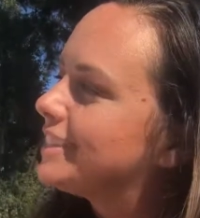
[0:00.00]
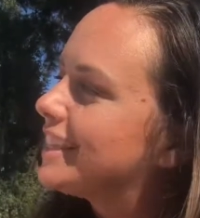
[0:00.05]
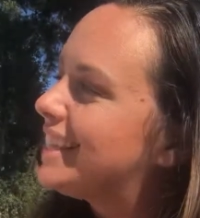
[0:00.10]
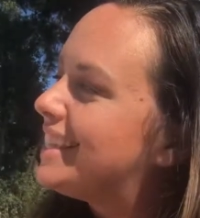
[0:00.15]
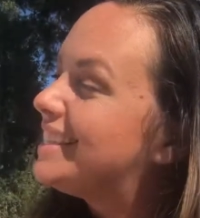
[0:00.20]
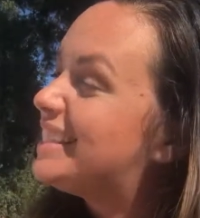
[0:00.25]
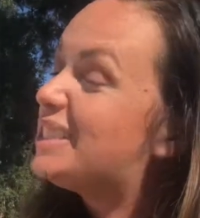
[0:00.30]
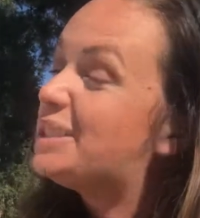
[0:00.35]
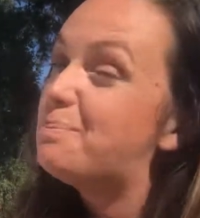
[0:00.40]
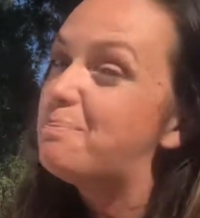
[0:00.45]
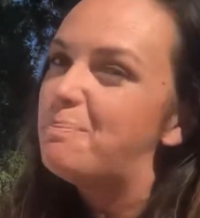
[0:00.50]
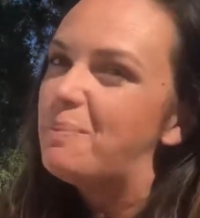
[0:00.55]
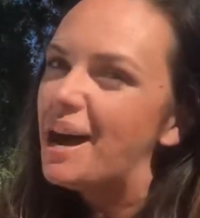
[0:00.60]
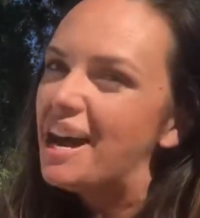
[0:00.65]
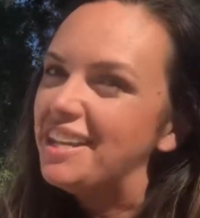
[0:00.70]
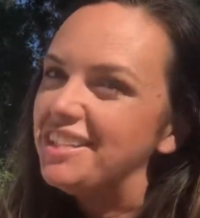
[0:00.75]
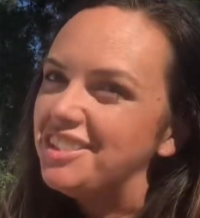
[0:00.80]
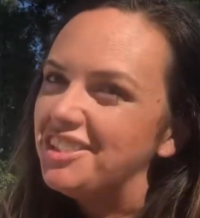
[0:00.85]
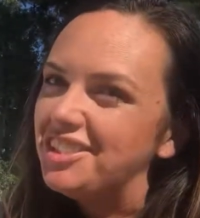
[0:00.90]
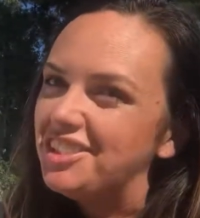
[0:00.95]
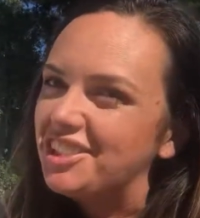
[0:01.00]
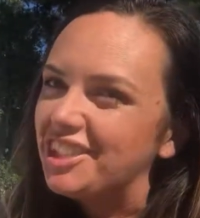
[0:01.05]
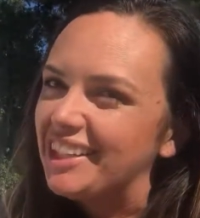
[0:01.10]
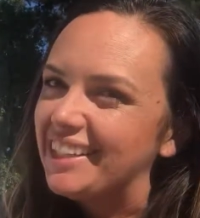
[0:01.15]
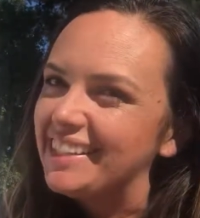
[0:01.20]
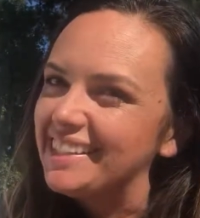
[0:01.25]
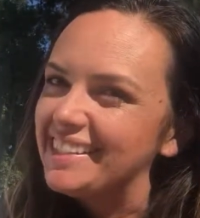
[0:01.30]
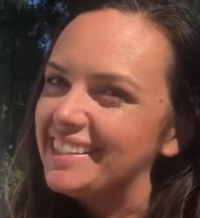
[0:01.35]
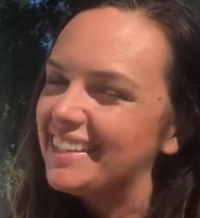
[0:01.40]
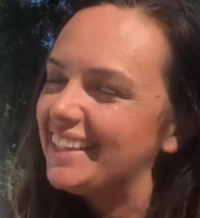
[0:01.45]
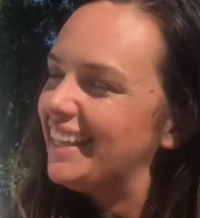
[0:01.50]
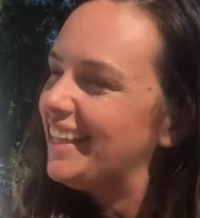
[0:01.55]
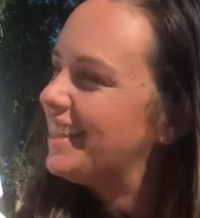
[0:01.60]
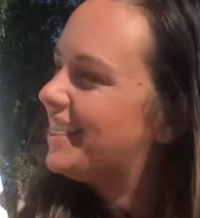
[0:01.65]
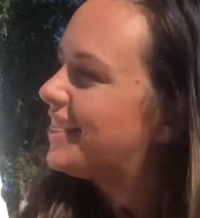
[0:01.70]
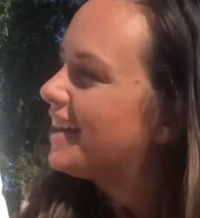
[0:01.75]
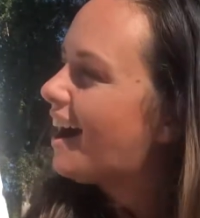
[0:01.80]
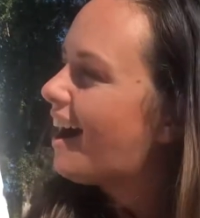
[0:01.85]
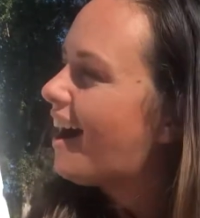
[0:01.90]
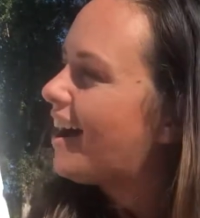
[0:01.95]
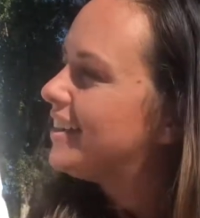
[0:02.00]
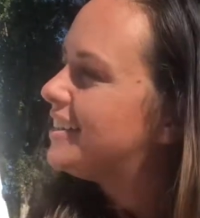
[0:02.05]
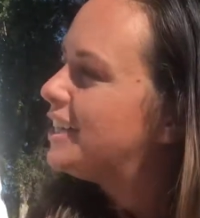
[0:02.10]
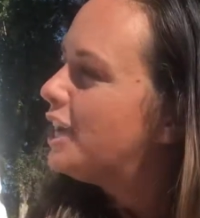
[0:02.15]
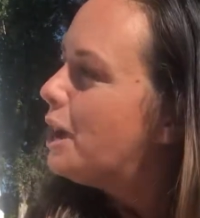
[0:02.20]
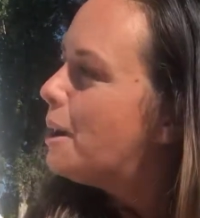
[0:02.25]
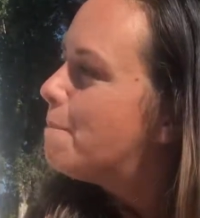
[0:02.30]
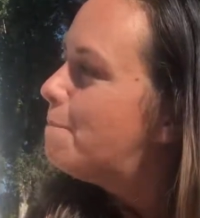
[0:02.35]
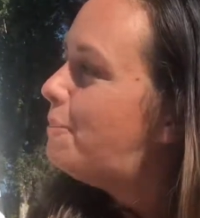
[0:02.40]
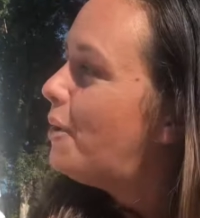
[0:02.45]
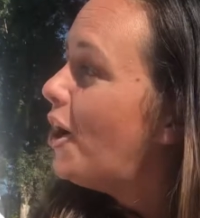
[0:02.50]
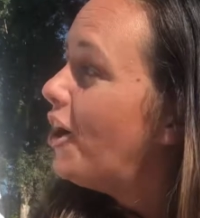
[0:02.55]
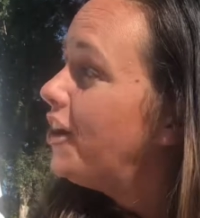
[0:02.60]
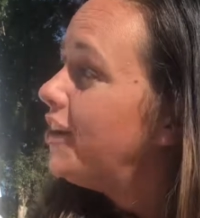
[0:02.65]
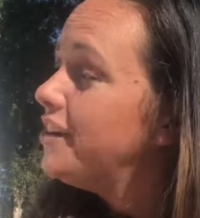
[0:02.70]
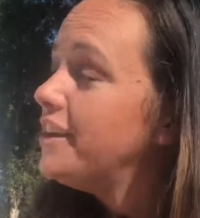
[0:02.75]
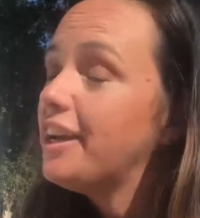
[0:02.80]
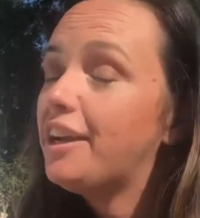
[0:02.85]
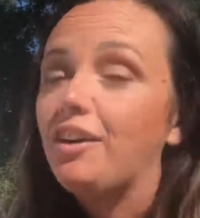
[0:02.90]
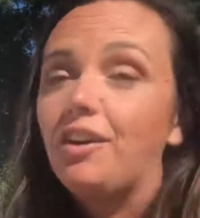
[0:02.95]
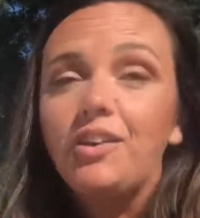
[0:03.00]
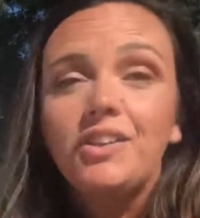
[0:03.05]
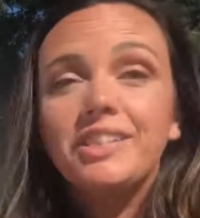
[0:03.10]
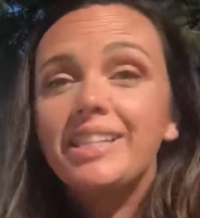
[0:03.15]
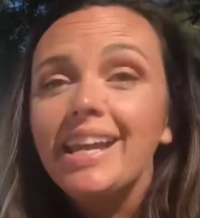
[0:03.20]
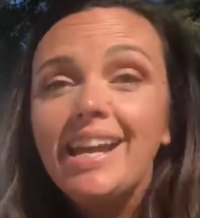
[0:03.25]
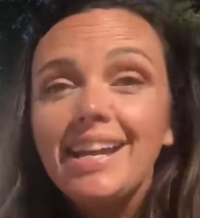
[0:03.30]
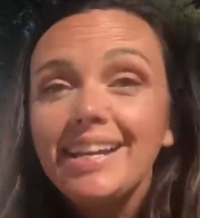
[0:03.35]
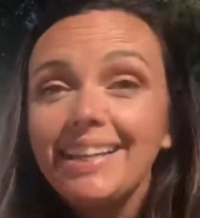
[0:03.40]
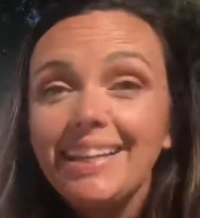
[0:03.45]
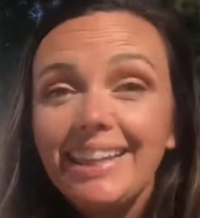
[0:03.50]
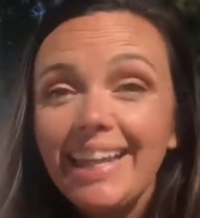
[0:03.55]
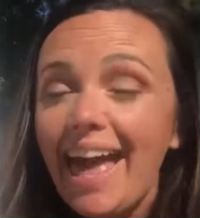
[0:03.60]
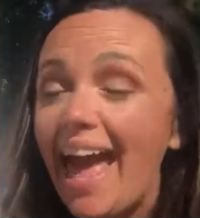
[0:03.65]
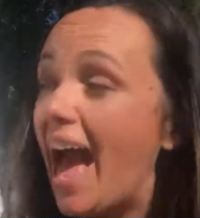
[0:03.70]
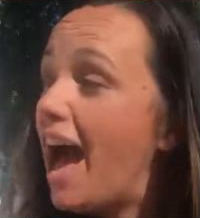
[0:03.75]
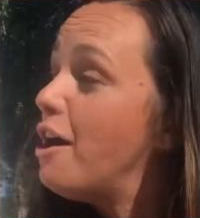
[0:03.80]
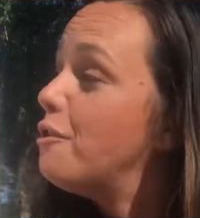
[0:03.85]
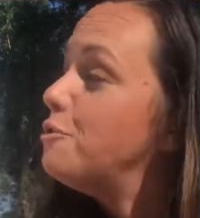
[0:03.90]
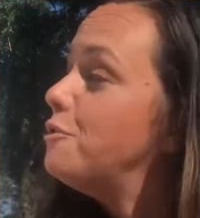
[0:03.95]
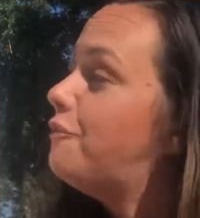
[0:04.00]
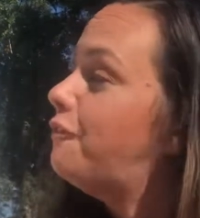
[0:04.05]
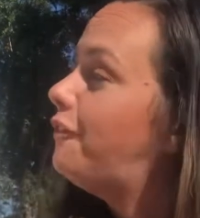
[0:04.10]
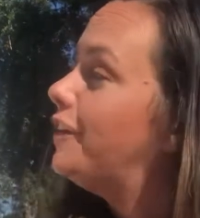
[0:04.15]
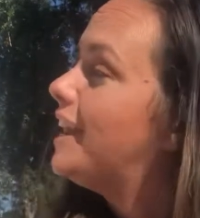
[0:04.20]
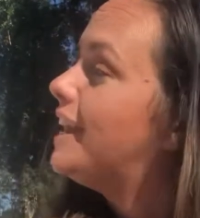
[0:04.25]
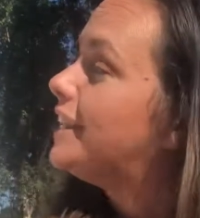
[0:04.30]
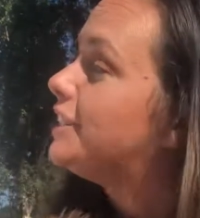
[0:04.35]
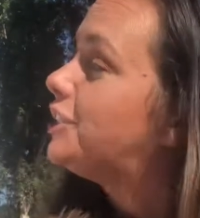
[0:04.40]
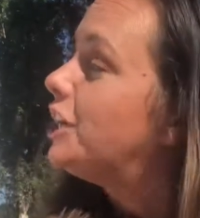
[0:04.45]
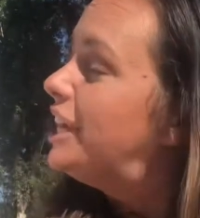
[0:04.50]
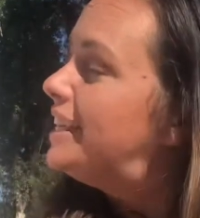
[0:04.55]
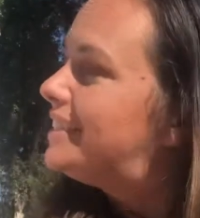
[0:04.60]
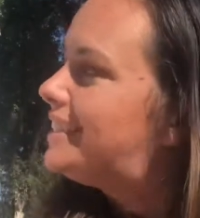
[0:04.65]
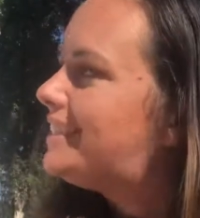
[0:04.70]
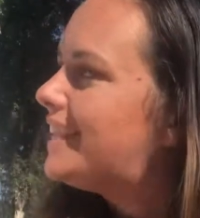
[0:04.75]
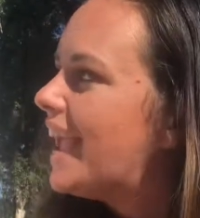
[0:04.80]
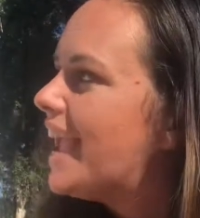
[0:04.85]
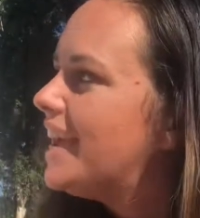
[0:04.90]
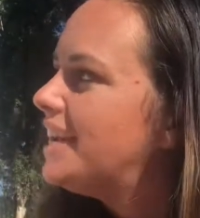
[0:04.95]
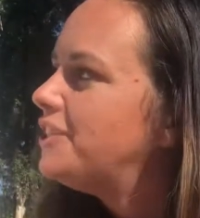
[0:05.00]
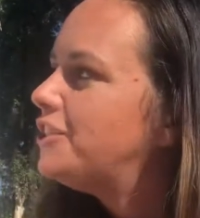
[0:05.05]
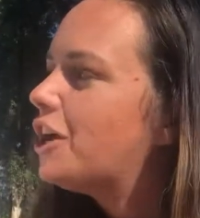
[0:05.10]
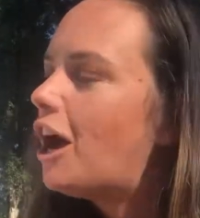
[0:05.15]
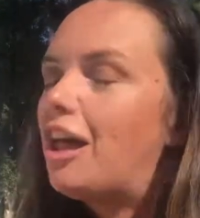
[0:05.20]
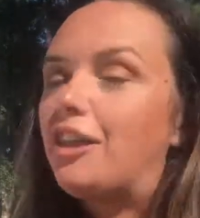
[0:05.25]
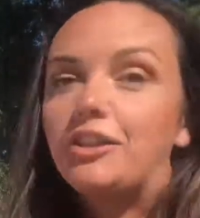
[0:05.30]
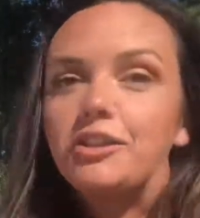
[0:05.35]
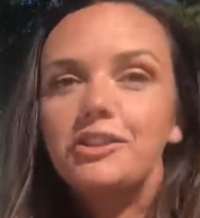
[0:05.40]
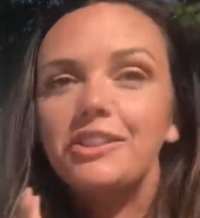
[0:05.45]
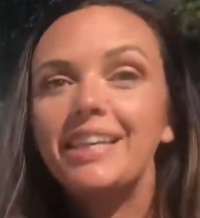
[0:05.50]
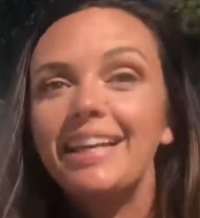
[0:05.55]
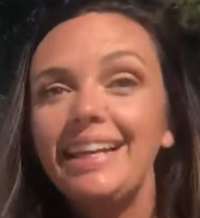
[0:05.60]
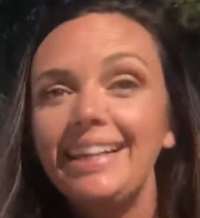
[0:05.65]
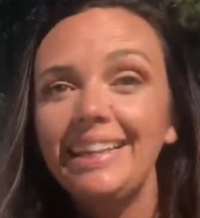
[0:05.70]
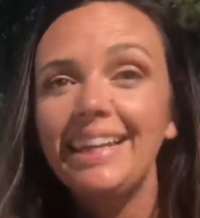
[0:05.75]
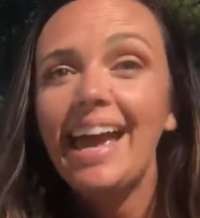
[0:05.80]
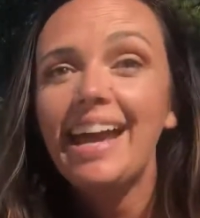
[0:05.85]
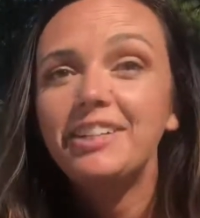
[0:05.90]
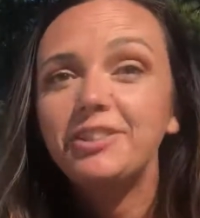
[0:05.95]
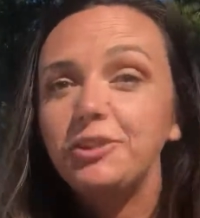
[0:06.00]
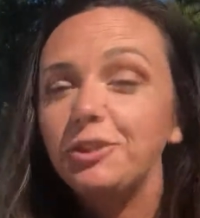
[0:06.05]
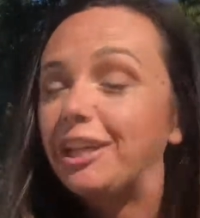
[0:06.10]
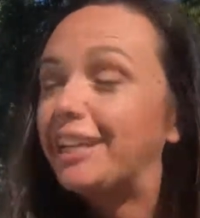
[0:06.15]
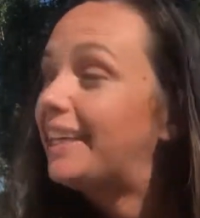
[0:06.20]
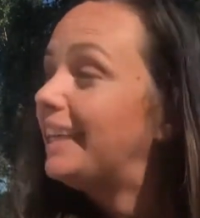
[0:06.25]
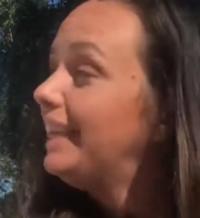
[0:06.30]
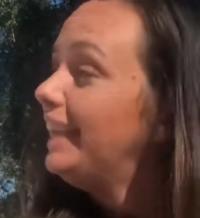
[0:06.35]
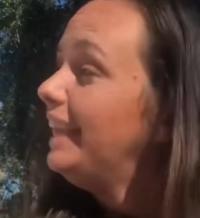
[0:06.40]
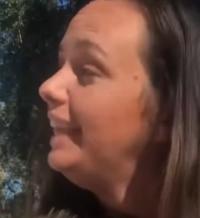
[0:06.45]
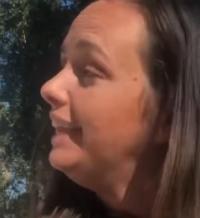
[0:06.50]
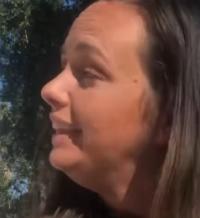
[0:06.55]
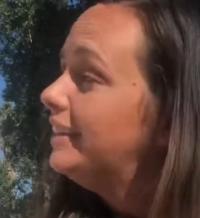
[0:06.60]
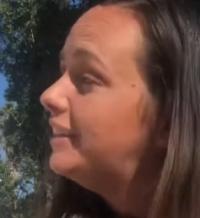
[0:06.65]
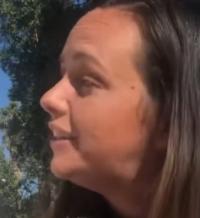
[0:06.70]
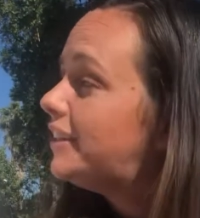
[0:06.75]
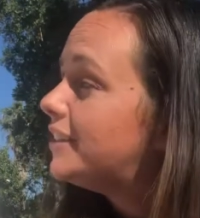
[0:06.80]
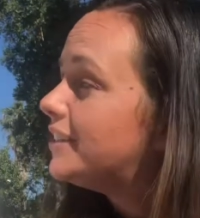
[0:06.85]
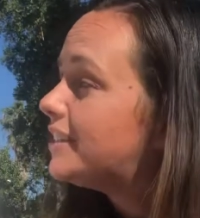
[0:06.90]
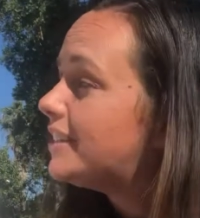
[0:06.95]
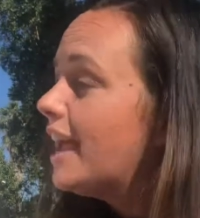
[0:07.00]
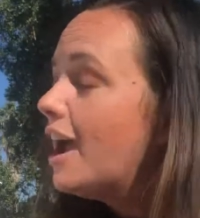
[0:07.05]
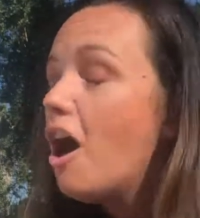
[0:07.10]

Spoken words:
sponges, he thought, barnacles, clownfish, sand dollars, electric eels.